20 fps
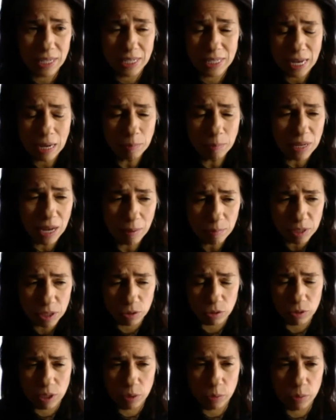That's
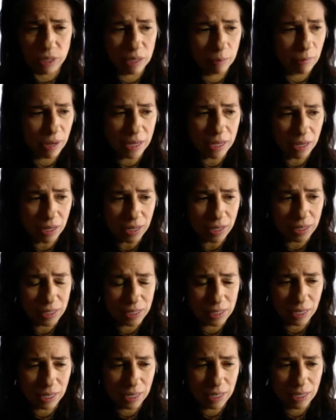absolutely, really, my
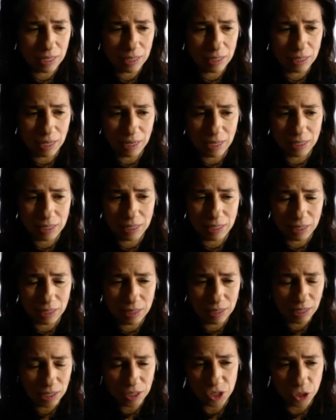youngest is
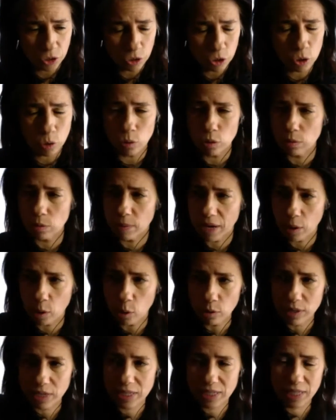6 years old, my
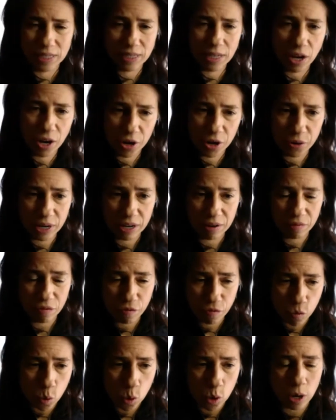oldest is
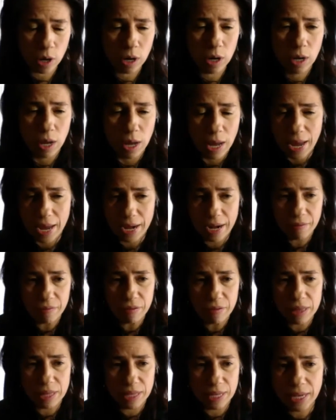104, and
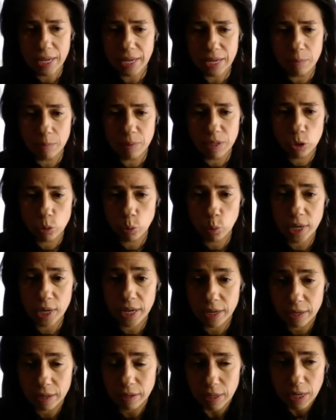everything in
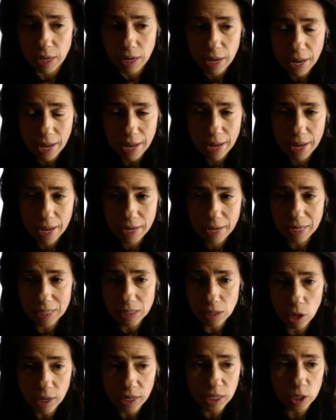between. And as
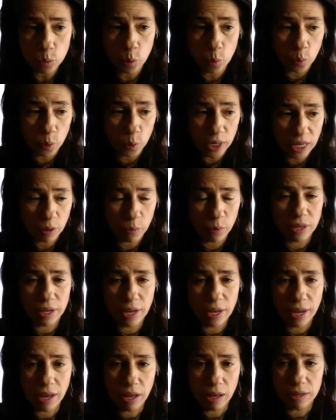long as we're working with a
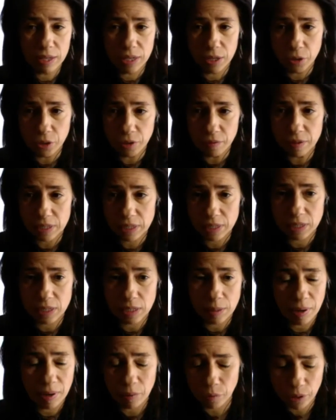healthy nervous
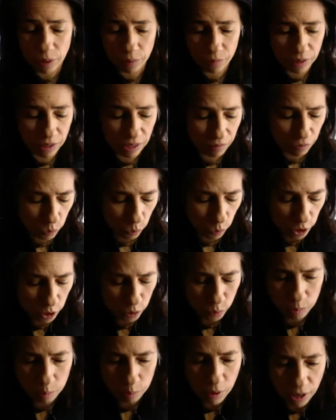system, and we've even worked
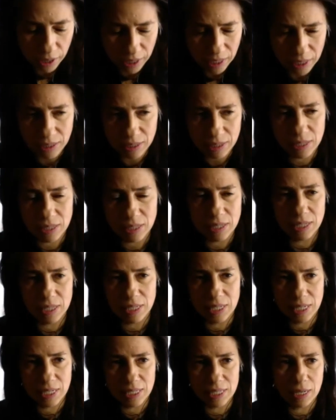with Parkinson's
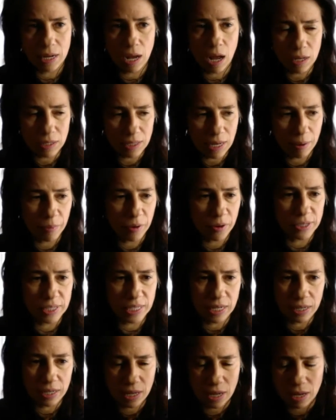disease and Alzheimer's
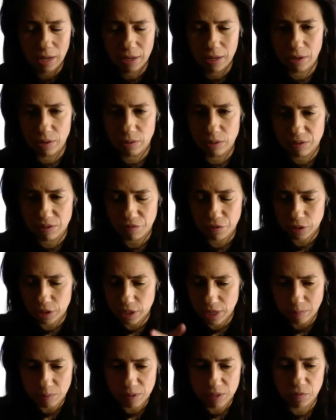and different
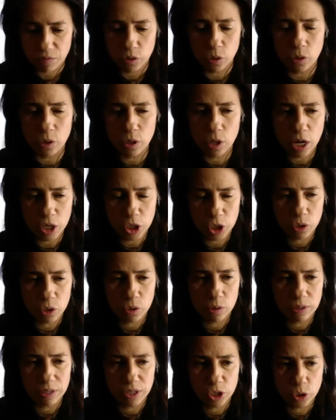types of
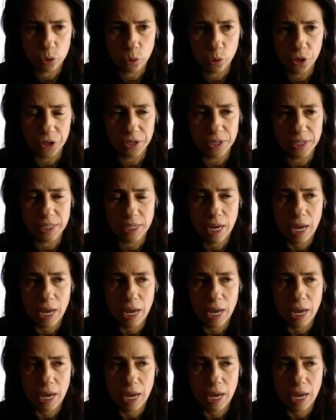neurological disorders,